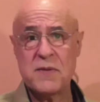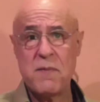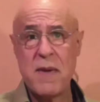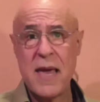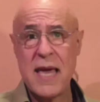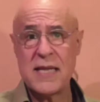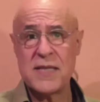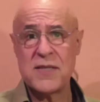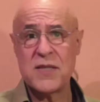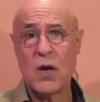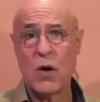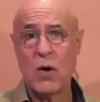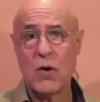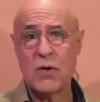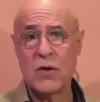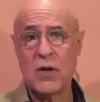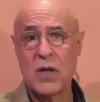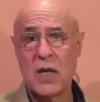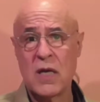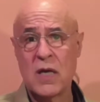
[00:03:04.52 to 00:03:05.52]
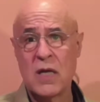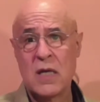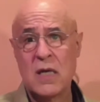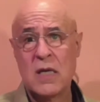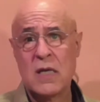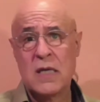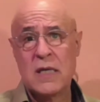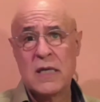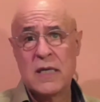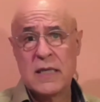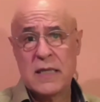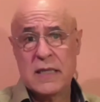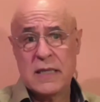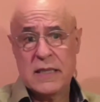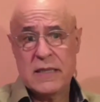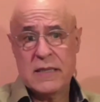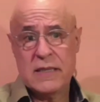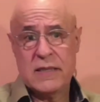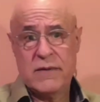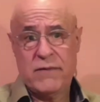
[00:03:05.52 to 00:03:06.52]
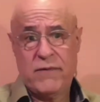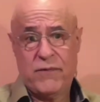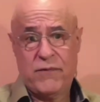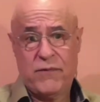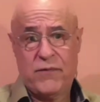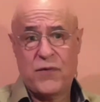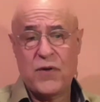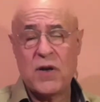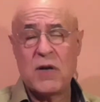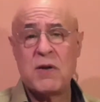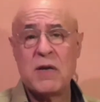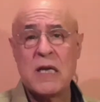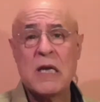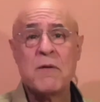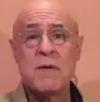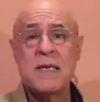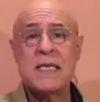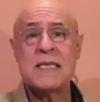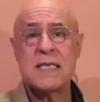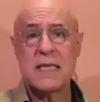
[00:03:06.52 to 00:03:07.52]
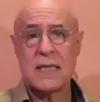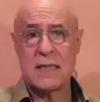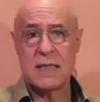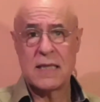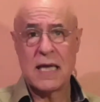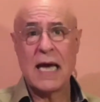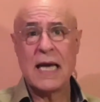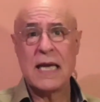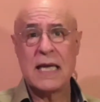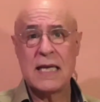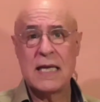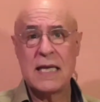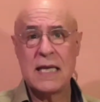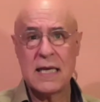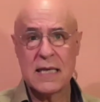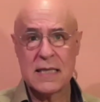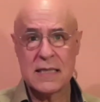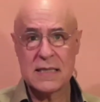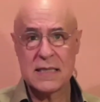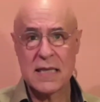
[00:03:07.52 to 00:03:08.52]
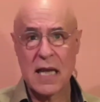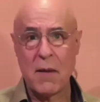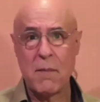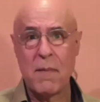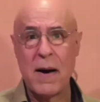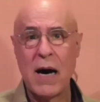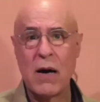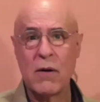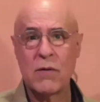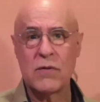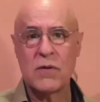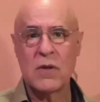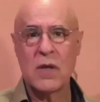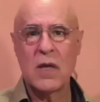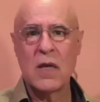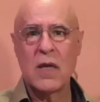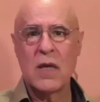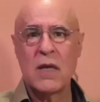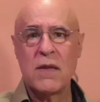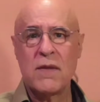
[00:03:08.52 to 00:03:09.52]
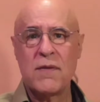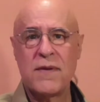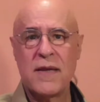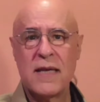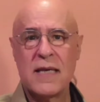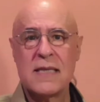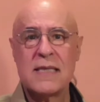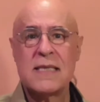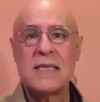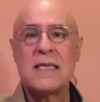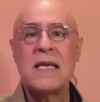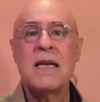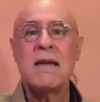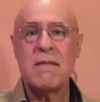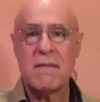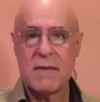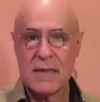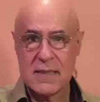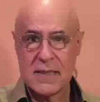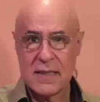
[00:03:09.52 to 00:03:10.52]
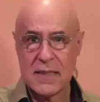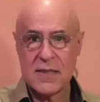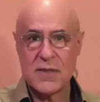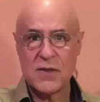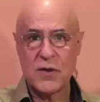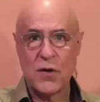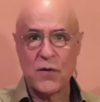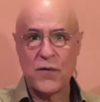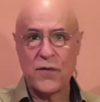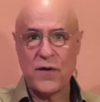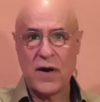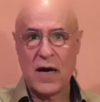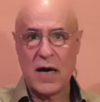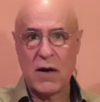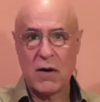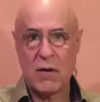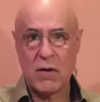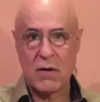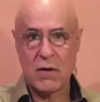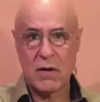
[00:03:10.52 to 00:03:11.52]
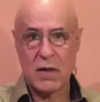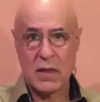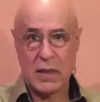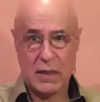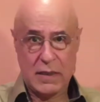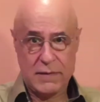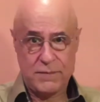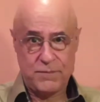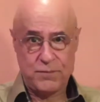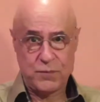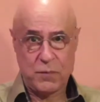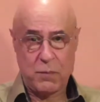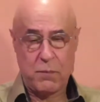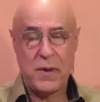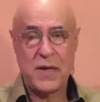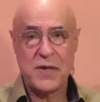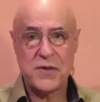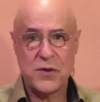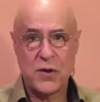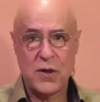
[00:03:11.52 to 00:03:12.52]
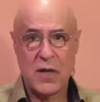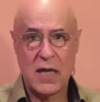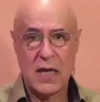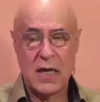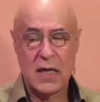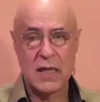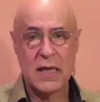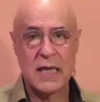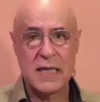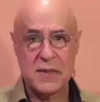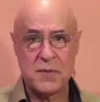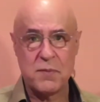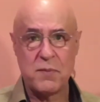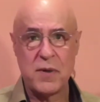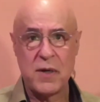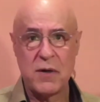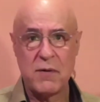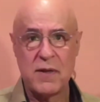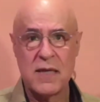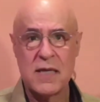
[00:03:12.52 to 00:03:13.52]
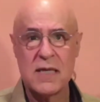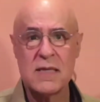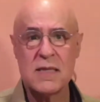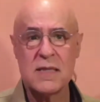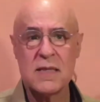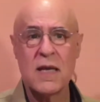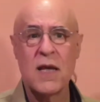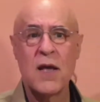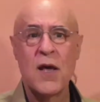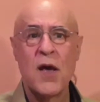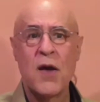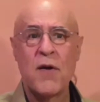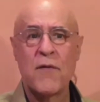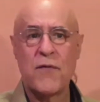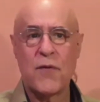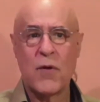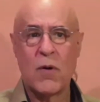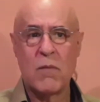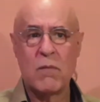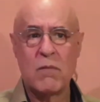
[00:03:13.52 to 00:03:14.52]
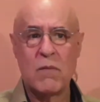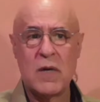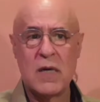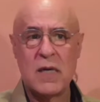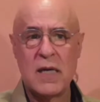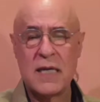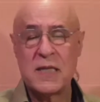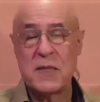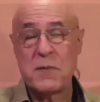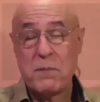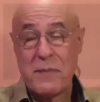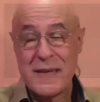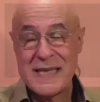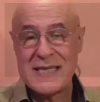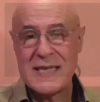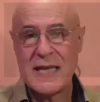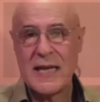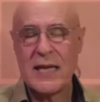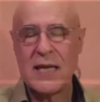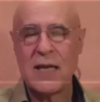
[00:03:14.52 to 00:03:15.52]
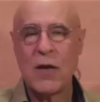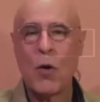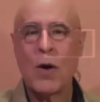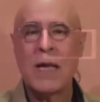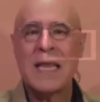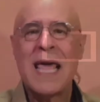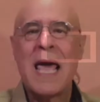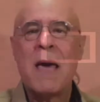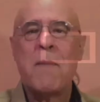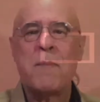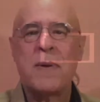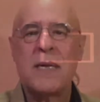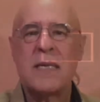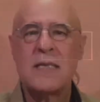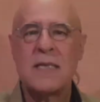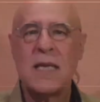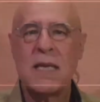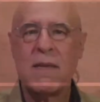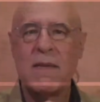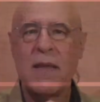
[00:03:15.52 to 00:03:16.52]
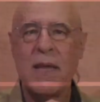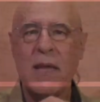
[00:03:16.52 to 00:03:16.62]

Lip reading: is based on very recent ideas about the synthesis of our personal experience, from especially what happens in